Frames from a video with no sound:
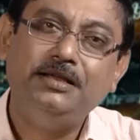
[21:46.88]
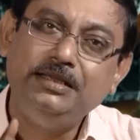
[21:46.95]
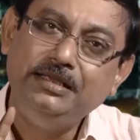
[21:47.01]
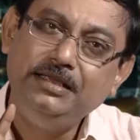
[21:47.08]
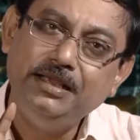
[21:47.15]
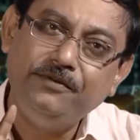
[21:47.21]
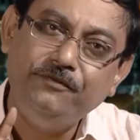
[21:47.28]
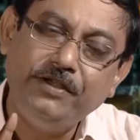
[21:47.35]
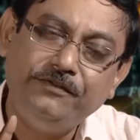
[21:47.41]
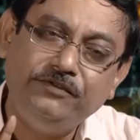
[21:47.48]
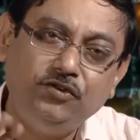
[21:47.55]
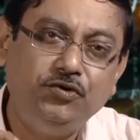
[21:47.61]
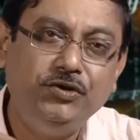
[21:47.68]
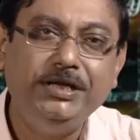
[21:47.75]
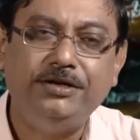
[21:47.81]
Here we
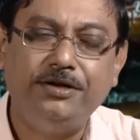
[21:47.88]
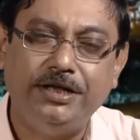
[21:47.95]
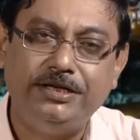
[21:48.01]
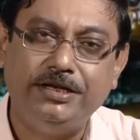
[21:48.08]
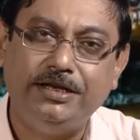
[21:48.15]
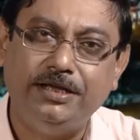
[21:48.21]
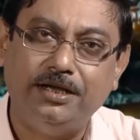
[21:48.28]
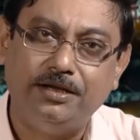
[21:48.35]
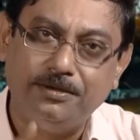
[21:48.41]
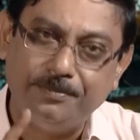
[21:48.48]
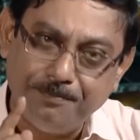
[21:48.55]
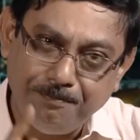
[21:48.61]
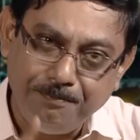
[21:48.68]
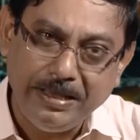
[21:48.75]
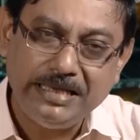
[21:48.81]
have three criteria:
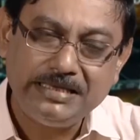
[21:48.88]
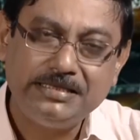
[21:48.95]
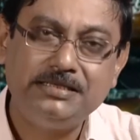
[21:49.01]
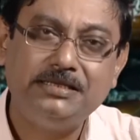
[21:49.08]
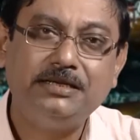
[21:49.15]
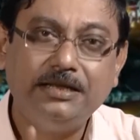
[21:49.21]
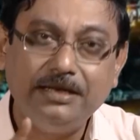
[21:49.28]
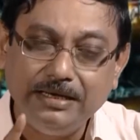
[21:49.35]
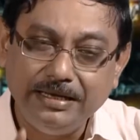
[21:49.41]
best,